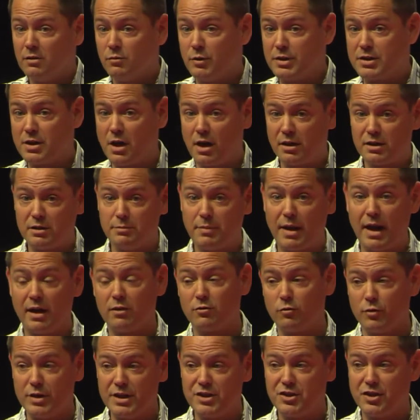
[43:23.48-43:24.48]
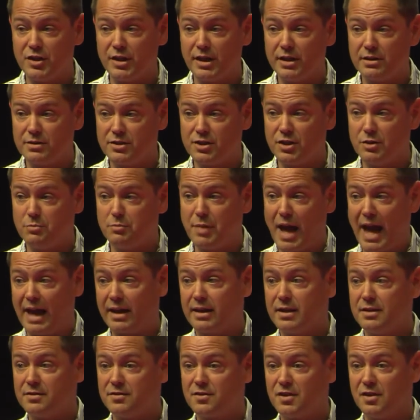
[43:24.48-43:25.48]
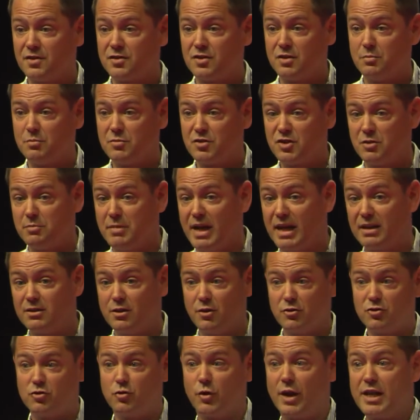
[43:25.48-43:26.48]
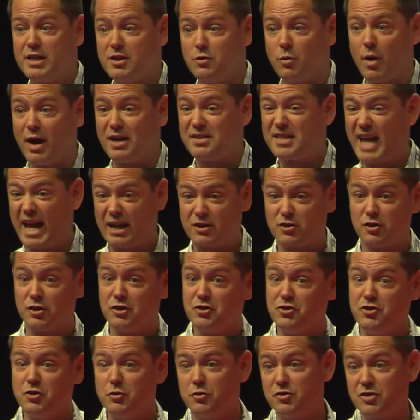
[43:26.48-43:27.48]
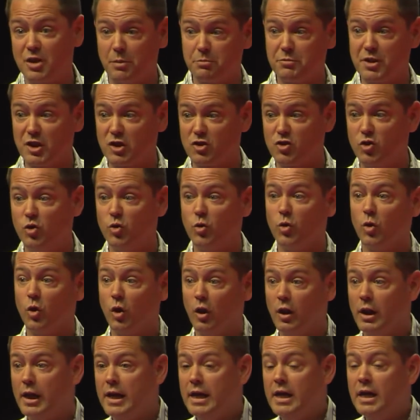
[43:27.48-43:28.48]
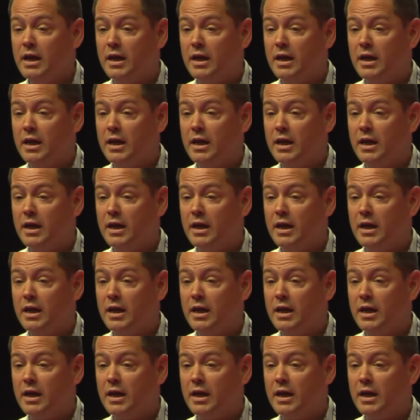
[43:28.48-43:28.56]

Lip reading: We talked about reaching into back-end systems to make those great UIs actually do something cool.